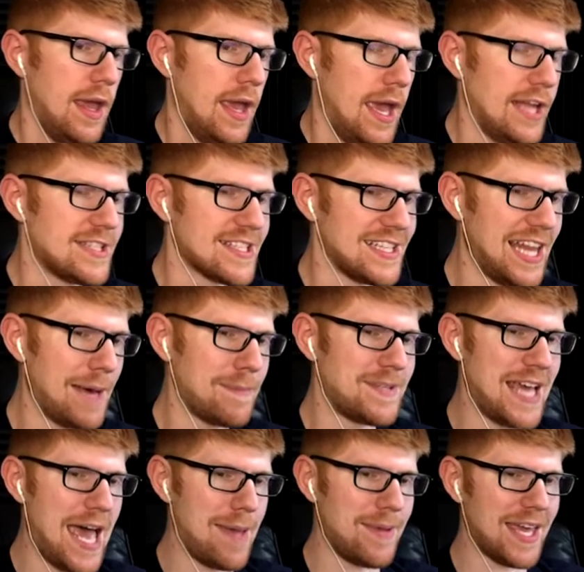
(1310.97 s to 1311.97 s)
It's
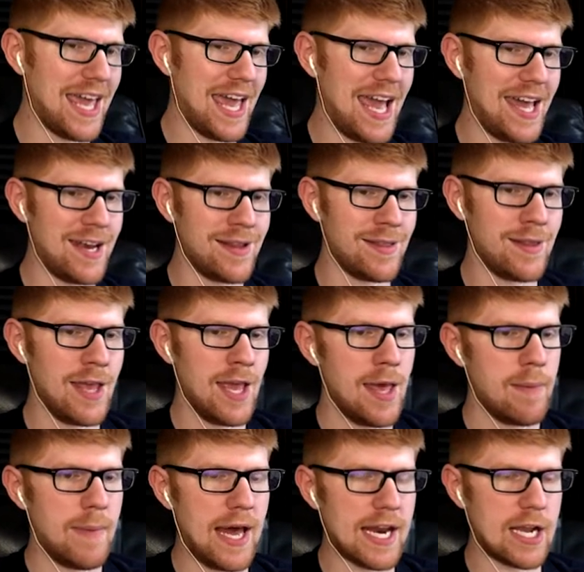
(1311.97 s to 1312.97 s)
club time again.
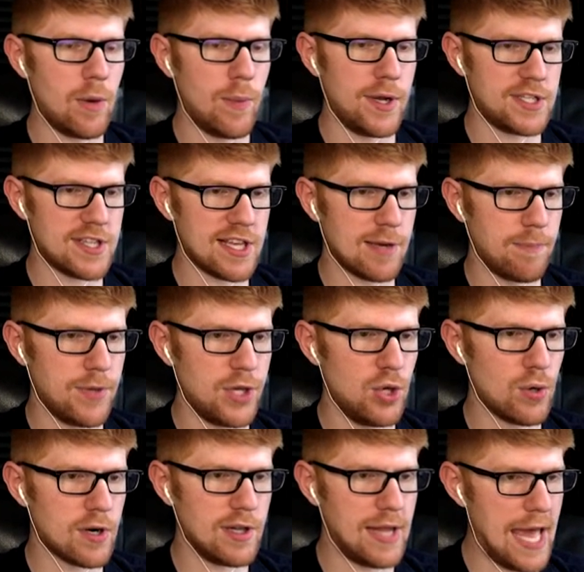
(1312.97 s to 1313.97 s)
Monika went to the
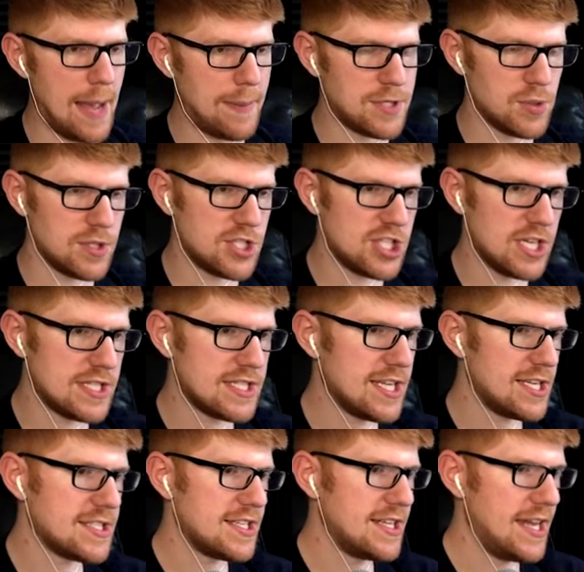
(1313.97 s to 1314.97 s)
computer lab, so it's just
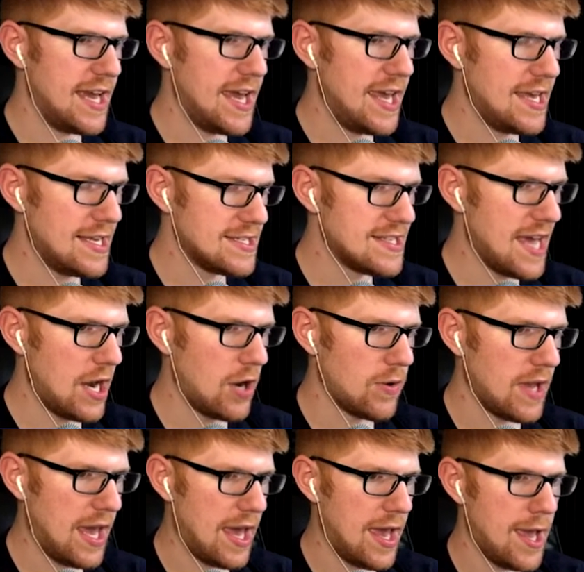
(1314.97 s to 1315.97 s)
us today. Is that
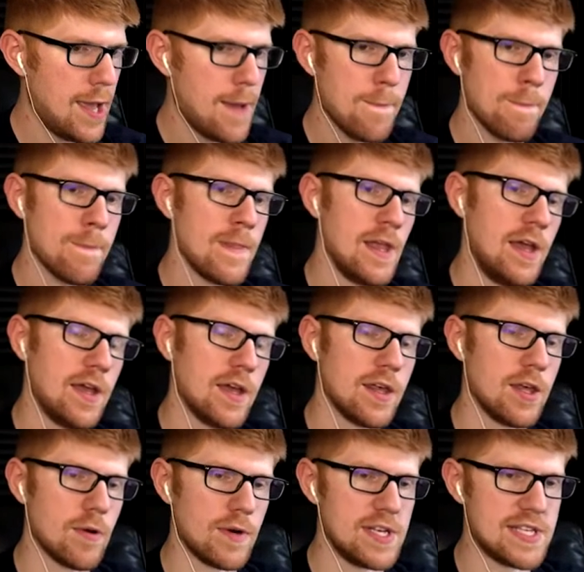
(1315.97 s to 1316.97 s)
okay?
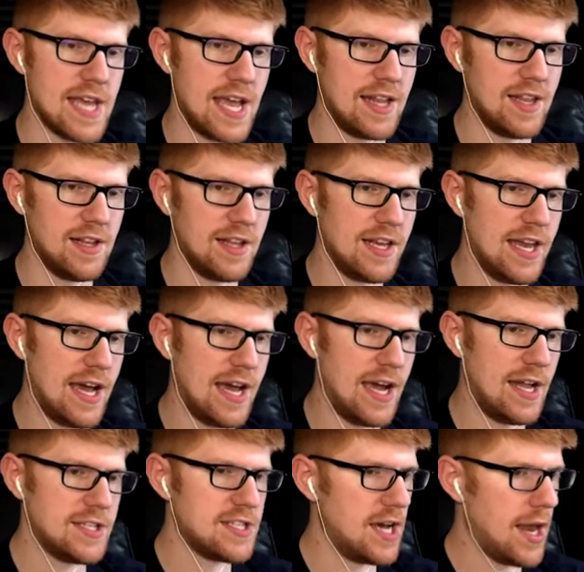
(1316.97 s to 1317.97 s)
Yuri silently
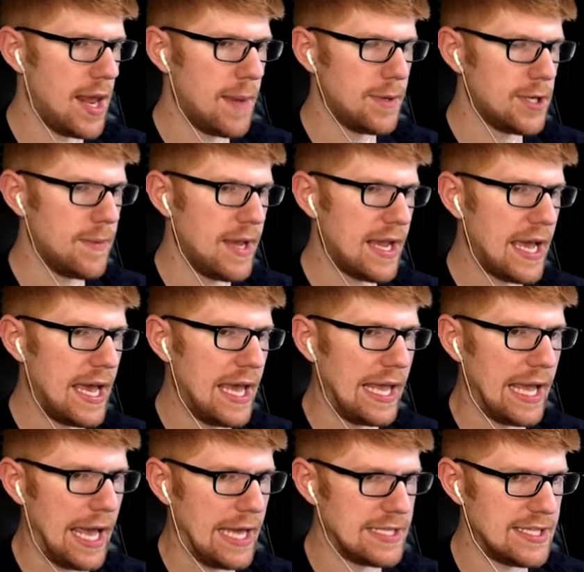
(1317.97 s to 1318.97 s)
nods, unable to make
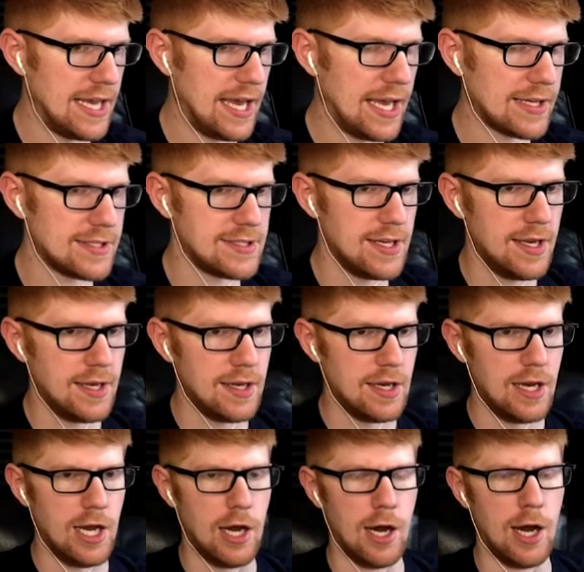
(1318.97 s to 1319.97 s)
eye contact.
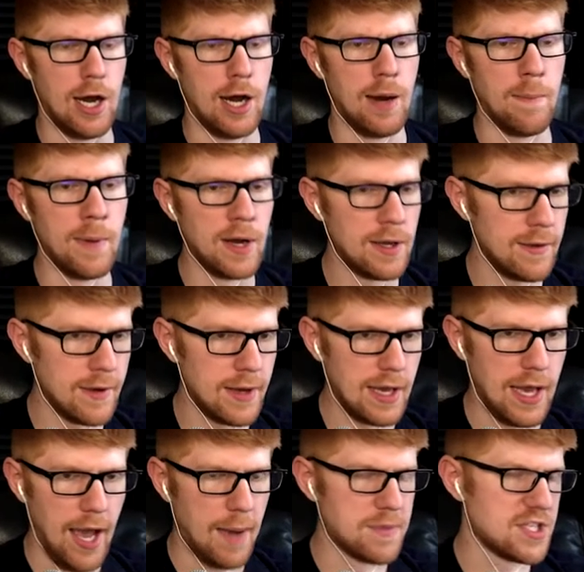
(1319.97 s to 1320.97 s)

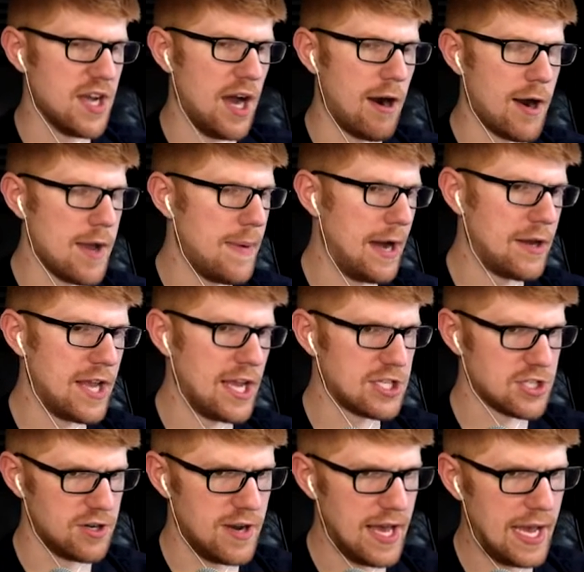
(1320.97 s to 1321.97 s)
I'm sorry about
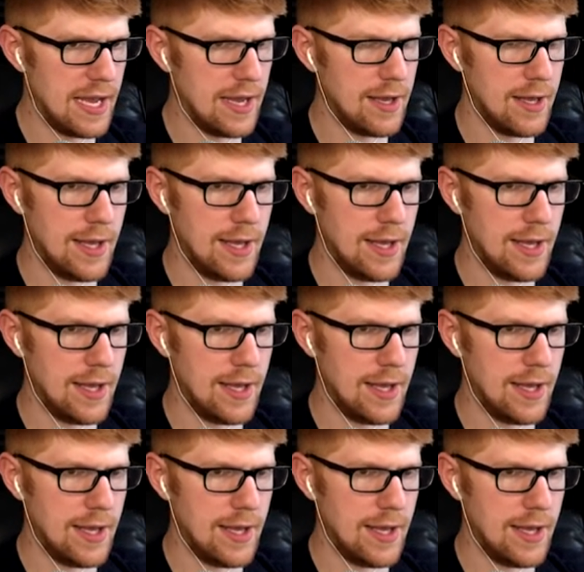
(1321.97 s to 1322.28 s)
yesterday.